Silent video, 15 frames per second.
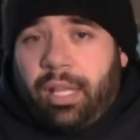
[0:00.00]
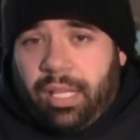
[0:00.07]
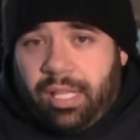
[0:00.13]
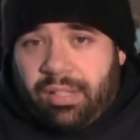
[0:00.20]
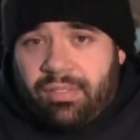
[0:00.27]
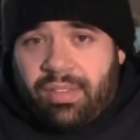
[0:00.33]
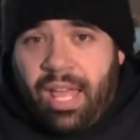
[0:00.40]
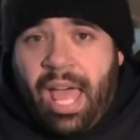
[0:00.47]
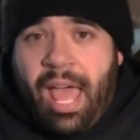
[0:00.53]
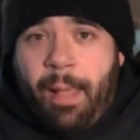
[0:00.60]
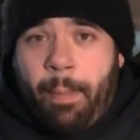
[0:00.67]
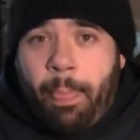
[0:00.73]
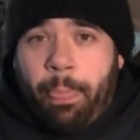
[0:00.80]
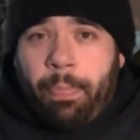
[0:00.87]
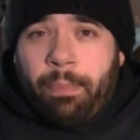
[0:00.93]
is
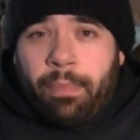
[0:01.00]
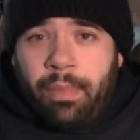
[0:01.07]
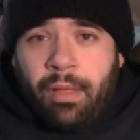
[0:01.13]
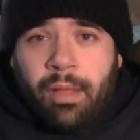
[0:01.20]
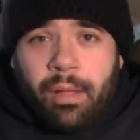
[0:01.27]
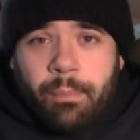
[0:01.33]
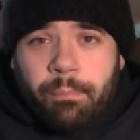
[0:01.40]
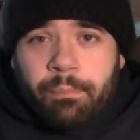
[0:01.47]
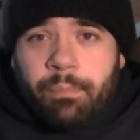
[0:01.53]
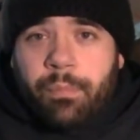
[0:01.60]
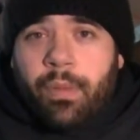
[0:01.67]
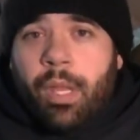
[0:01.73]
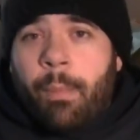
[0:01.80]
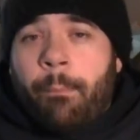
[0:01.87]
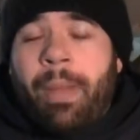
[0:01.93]
that the
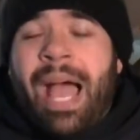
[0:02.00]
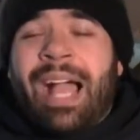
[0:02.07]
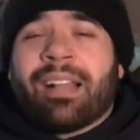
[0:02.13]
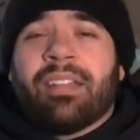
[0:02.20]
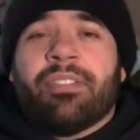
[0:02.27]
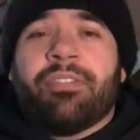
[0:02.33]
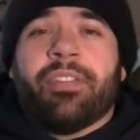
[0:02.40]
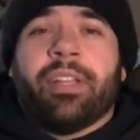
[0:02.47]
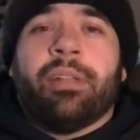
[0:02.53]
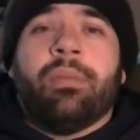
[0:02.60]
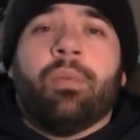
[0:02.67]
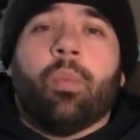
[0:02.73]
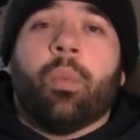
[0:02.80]
Baclofen,